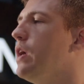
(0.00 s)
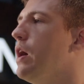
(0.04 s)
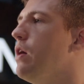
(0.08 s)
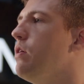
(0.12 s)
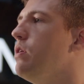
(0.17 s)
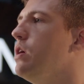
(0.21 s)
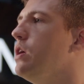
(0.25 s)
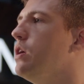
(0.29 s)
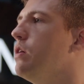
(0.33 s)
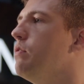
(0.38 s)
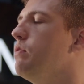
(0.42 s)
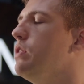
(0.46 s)

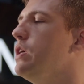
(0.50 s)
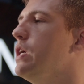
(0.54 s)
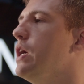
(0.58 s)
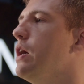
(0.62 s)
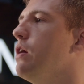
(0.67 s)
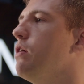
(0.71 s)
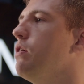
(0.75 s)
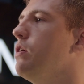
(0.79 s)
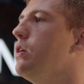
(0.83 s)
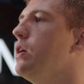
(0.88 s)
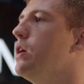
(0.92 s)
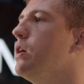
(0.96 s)
scouting of
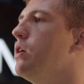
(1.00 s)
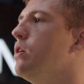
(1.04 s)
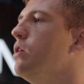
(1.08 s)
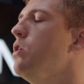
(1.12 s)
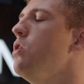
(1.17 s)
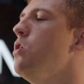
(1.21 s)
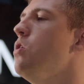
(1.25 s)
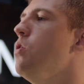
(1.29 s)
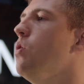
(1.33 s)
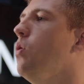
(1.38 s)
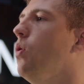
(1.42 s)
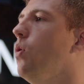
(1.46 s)
the area,
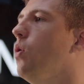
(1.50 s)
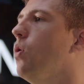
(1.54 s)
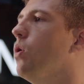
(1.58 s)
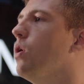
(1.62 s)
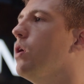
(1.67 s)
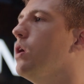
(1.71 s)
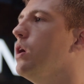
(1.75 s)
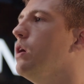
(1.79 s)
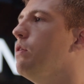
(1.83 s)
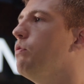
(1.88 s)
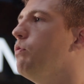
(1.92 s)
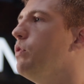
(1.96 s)

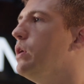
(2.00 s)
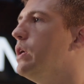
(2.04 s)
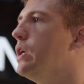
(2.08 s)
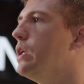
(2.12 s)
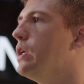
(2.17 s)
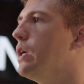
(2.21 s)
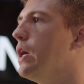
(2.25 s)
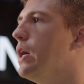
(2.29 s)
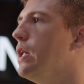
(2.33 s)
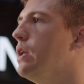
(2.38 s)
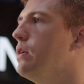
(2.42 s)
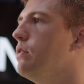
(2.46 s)
or if we
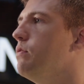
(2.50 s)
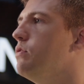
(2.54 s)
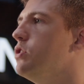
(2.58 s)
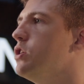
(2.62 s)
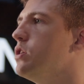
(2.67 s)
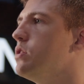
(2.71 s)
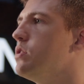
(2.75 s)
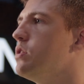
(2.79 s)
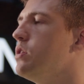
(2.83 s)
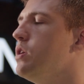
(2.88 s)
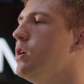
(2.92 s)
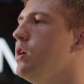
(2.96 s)
can kind of
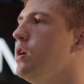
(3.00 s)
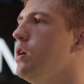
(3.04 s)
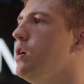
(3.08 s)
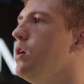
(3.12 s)
just